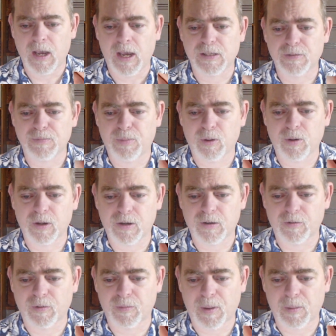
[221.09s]
it's important to
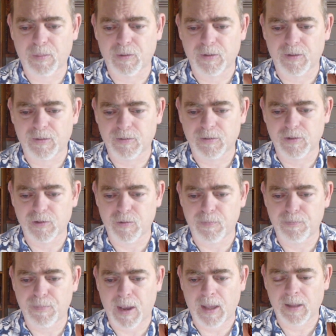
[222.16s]
remember to
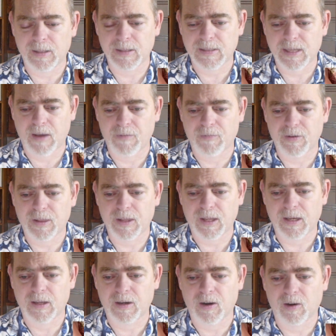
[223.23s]
balance everything
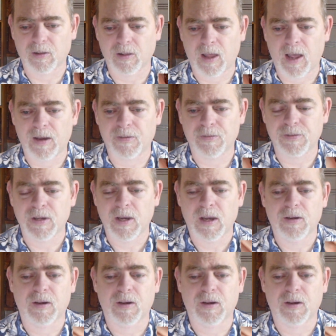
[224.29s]
in our lives.